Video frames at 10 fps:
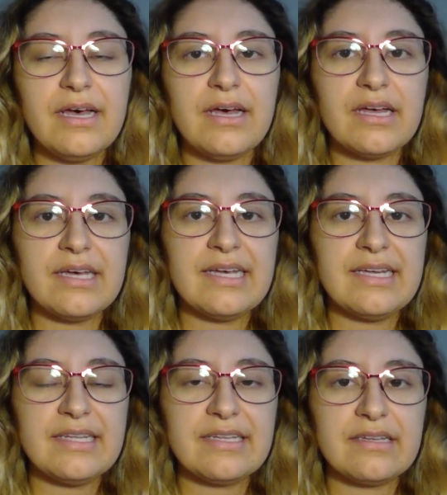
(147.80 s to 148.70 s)
uh,
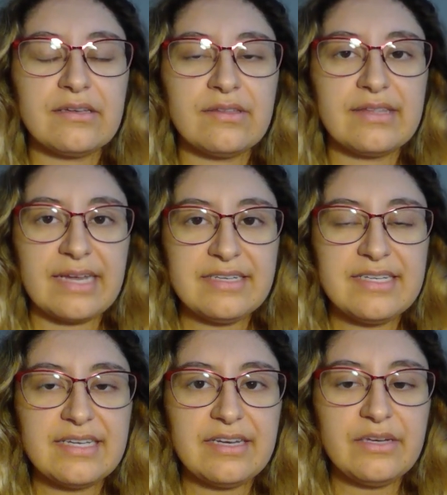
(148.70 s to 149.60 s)
in
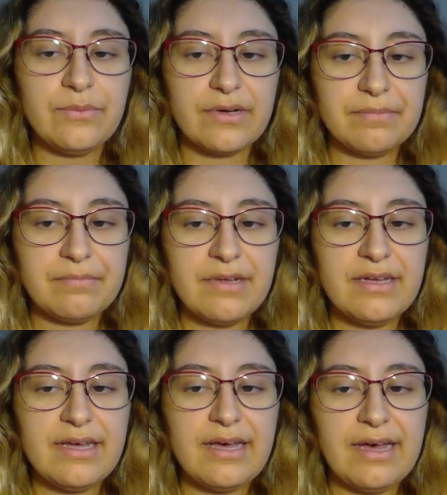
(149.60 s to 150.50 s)
1981,
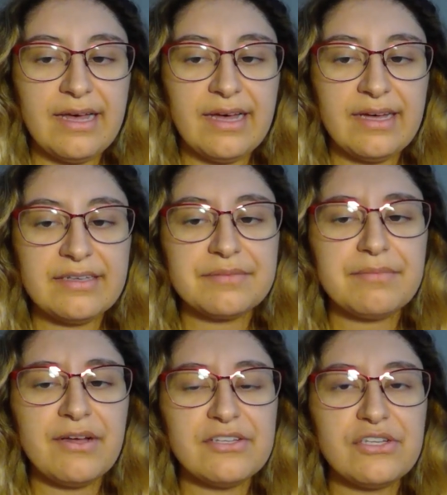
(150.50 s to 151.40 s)
and
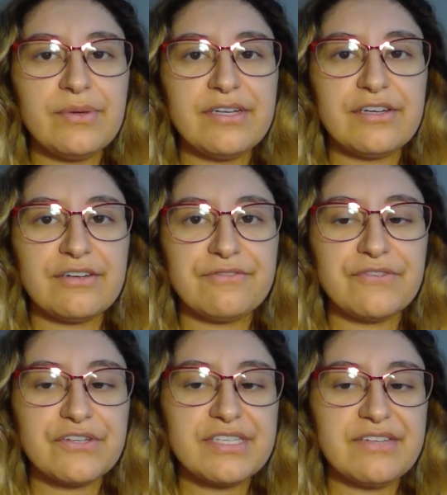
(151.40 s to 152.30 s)
also in her
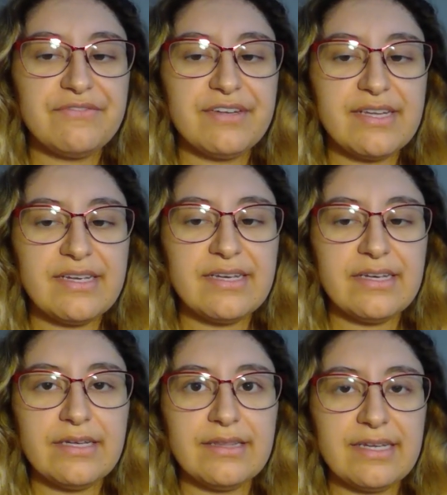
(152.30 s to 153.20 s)
first symphony
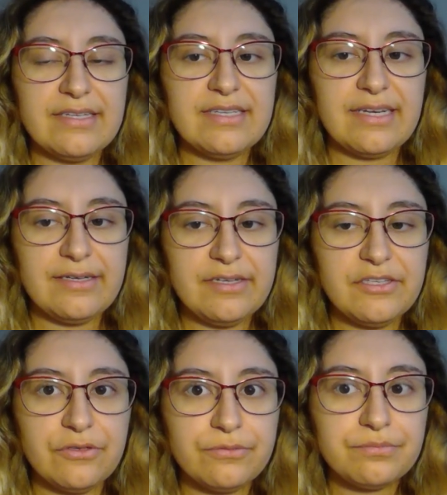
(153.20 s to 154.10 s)
in
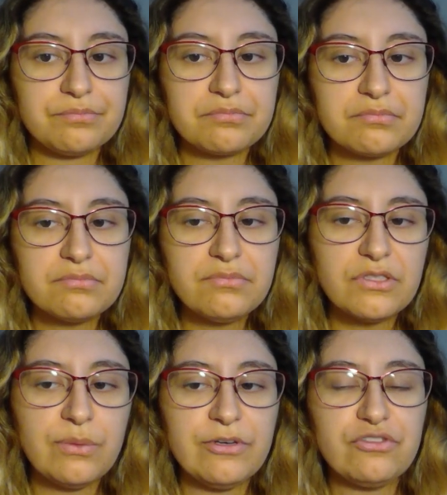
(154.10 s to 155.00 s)
1992,
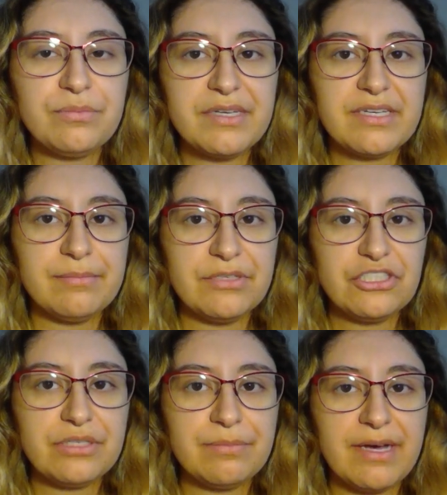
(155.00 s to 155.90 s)
which would be
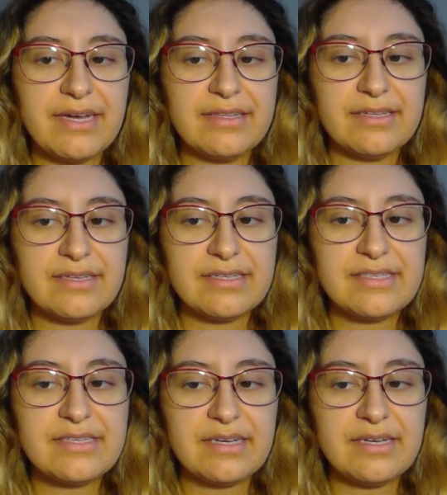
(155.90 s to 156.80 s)
commissioned by the
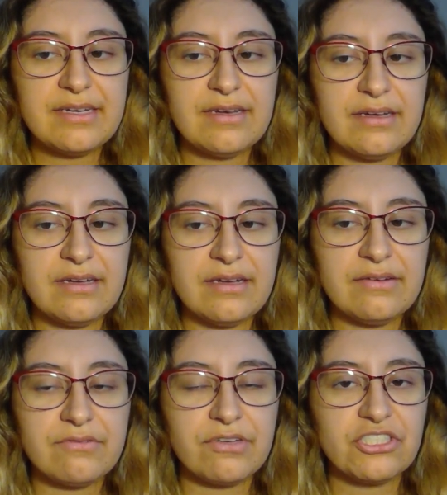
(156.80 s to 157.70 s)
city
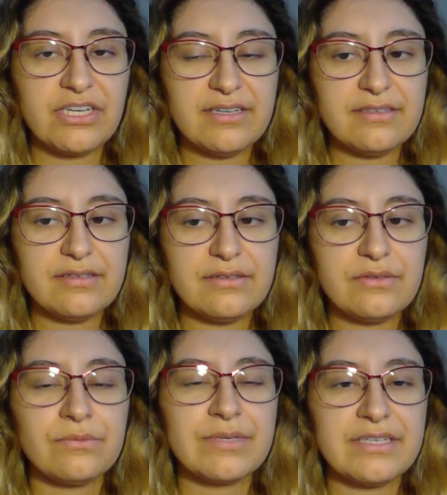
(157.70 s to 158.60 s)
of Reja-
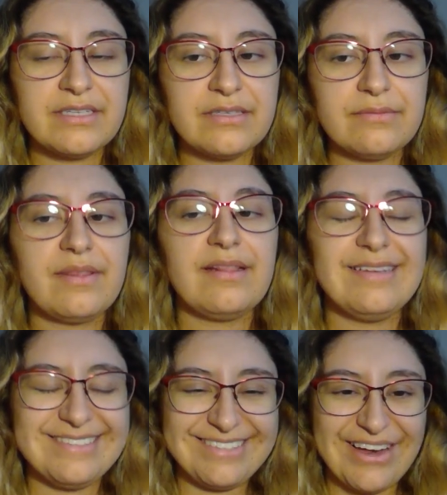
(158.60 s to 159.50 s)
Re-
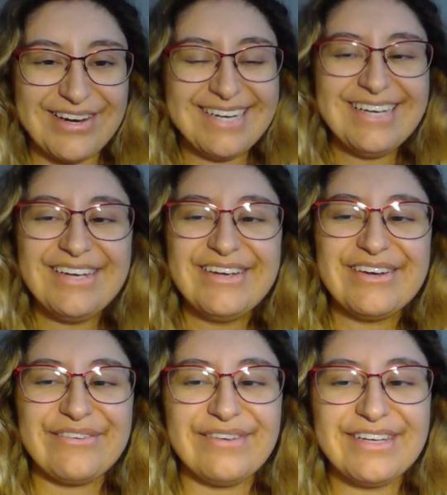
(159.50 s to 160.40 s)
uh, sorry,
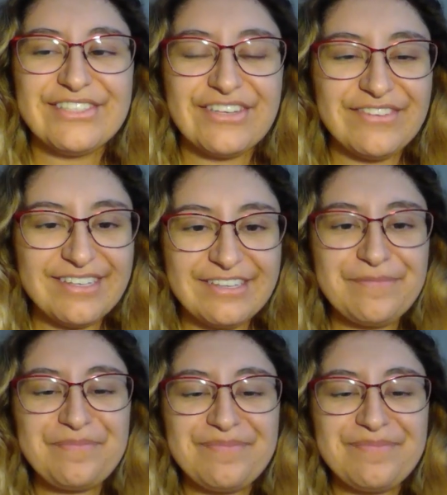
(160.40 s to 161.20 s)
Reykjavik.